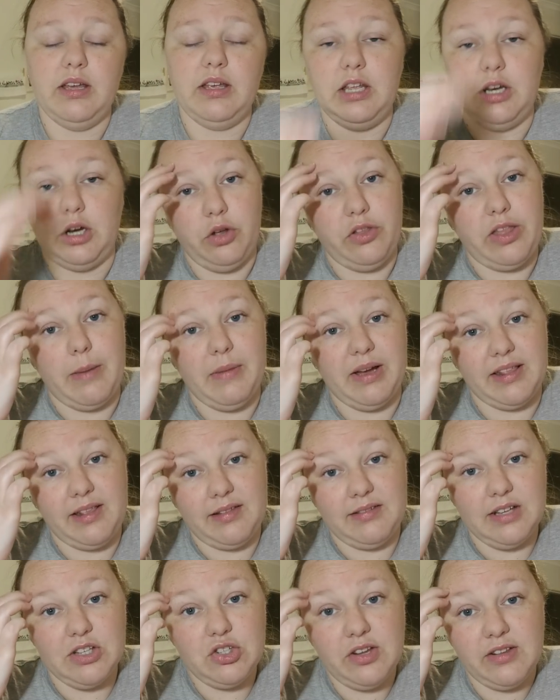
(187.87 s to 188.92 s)
You know, they might
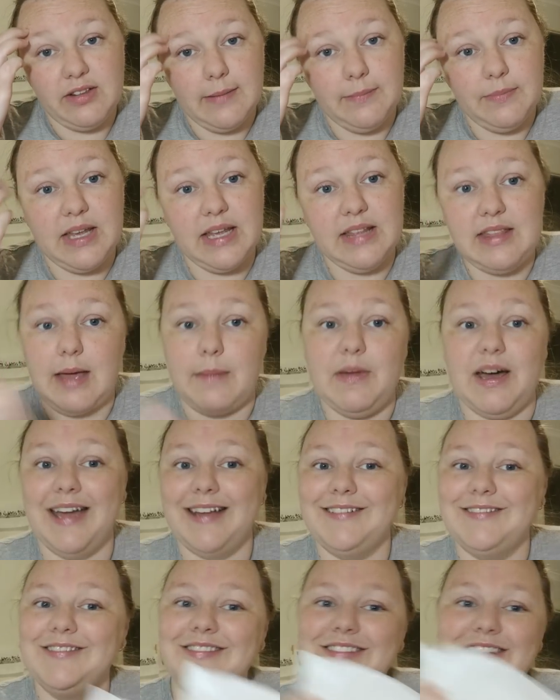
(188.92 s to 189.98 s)
stitch you something, they
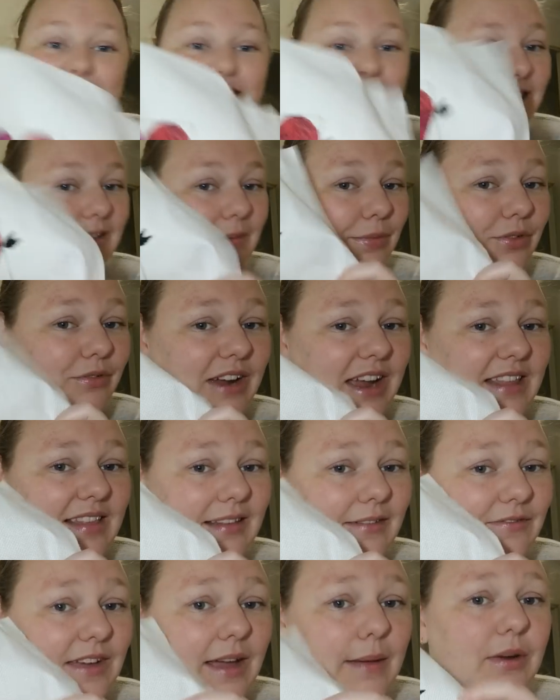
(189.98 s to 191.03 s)
might dye you some threads
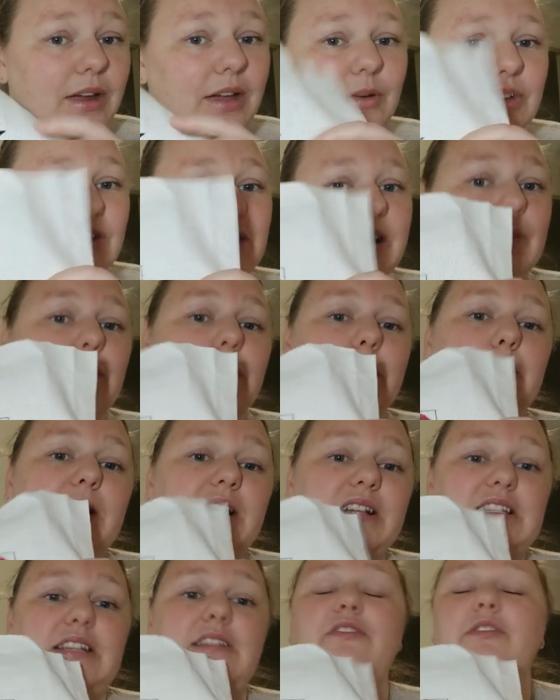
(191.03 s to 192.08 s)
and fabric, which is what
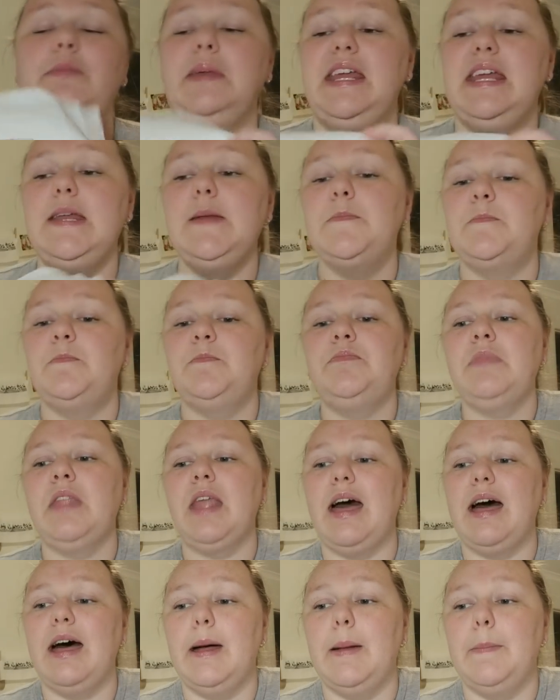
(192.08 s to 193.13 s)
Mel did for me.
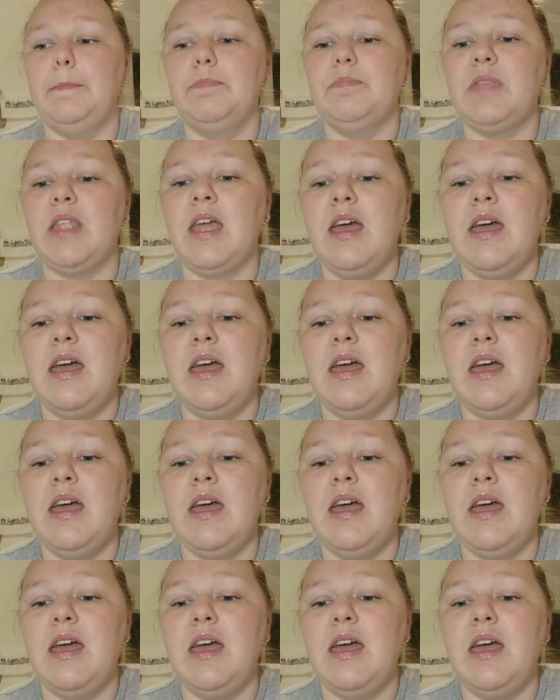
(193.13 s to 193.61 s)
Um,